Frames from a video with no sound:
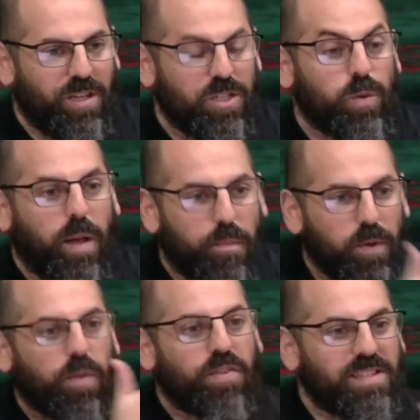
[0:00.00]
So I
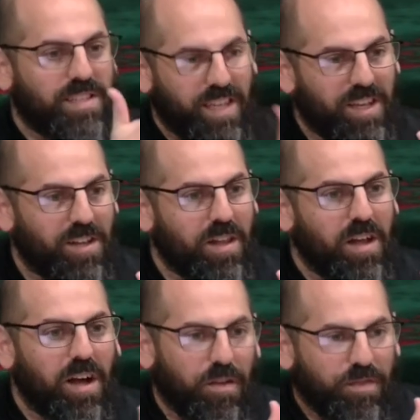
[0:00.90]
build the skill
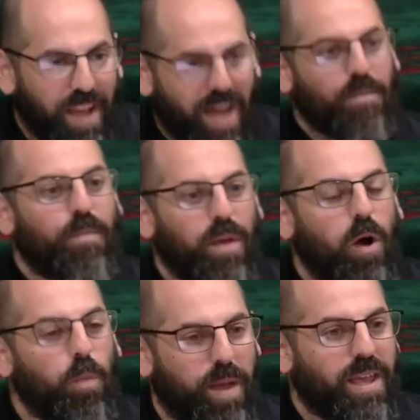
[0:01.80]
of not
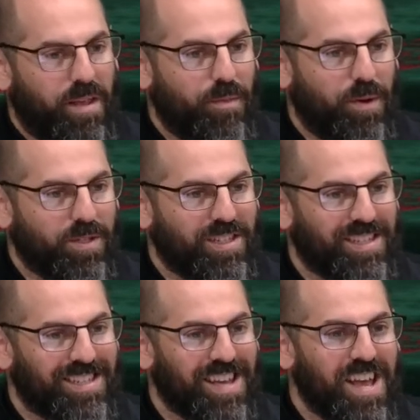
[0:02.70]
obeying impulses.